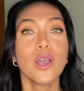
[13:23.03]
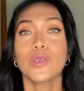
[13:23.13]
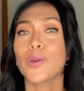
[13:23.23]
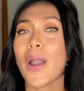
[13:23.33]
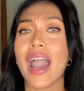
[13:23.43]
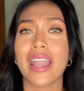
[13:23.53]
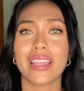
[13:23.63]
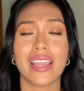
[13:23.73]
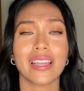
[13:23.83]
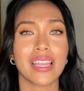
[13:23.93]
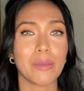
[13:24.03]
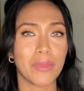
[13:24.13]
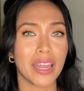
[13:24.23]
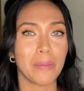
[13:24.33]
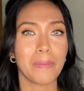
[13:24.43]
so I can keep
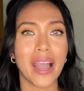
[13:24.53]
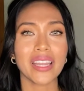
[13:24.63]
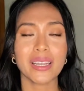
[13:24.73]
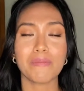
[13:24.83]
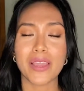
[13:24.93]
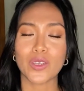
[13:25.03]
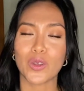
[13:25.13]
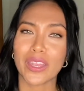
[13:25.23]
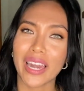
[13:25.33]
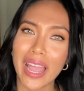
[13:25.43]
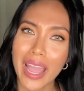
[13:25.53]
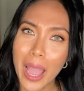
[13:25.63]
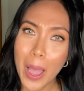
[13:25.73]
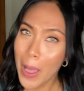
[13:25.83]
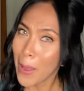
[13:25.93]
that in mind and make sure that I
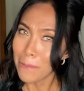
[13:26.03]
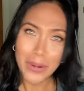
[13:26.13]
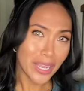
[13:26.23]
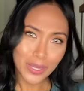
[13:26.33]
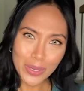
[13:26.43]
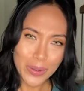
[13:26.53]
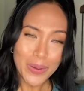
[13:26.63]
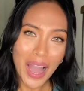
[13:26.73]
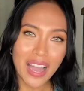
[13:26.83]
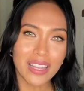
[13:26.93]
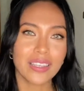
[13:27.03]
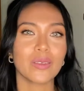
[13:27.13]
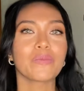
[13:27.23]
bring it to you guys.